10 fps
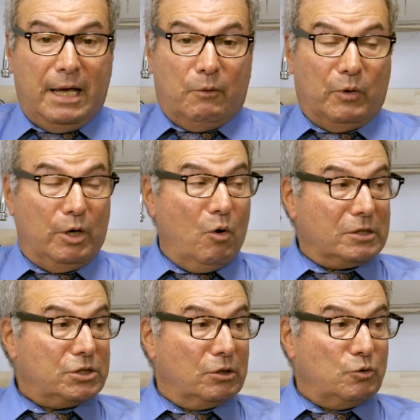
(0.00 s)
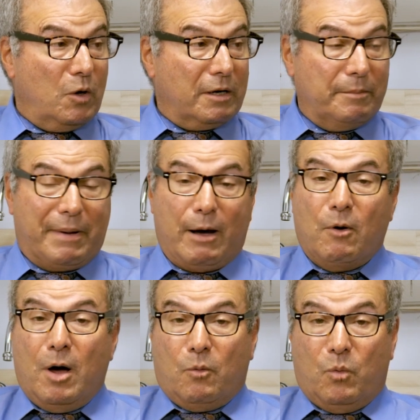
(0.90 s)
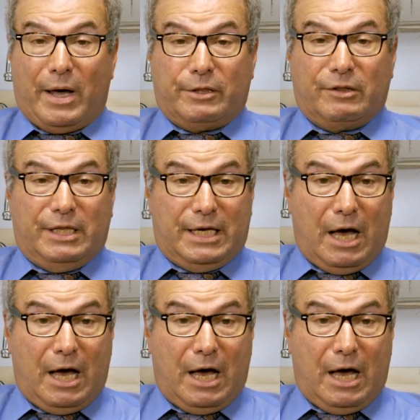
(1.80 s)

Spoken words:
We also talk about whether the